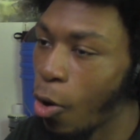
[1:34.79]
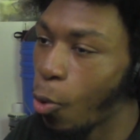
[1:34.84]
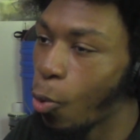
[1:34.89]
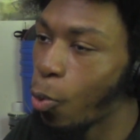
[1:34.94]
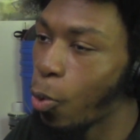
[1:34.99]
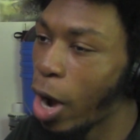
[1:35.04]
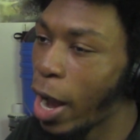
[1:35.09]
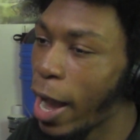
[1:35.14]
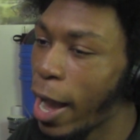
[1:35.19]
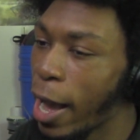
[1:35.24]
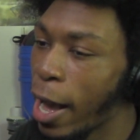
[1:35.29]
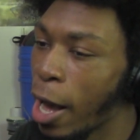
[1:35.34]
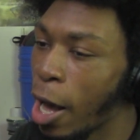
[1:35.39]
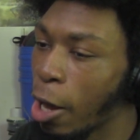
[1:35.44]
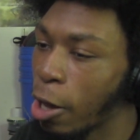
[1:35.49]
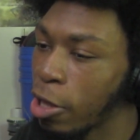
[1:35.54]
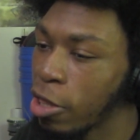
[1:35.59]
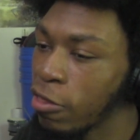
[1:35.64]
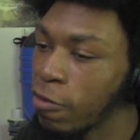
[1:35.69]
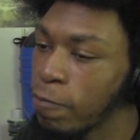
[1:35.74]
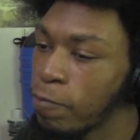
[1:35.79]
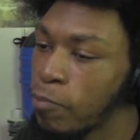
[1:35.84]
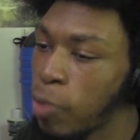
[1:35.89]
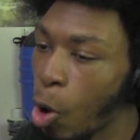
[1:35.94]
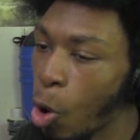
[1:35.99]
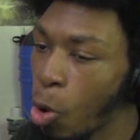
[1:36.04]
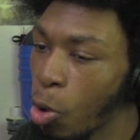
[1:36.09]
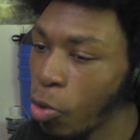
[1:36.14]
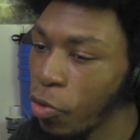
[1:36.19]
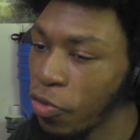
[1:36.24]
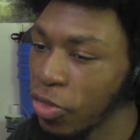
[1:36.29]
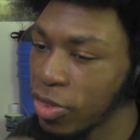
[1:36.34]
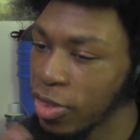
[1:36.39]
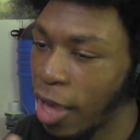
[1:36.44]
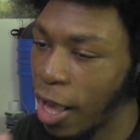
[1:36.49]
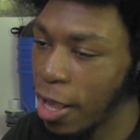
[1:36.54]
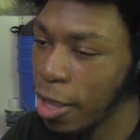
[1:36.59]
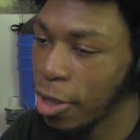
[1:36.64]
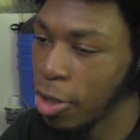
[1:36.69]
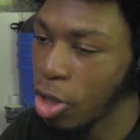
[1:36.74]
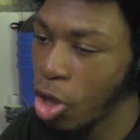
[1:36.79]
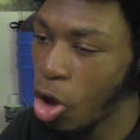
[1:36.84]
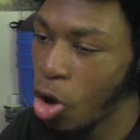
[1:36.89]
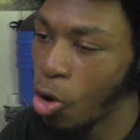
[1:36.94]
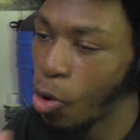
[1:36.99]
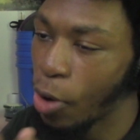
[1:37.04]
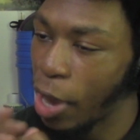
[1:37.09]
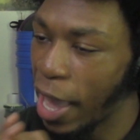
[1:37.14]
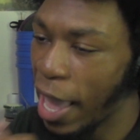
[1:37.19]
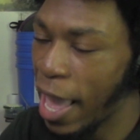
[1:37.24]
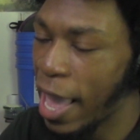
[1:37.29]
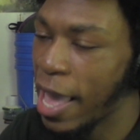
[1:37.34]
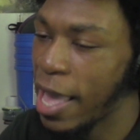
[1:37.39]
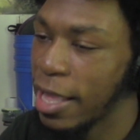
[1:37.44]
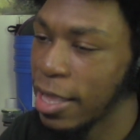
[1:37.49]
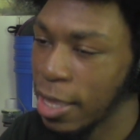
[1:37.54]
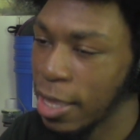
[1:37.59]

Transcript: Wow, it's both Satoko and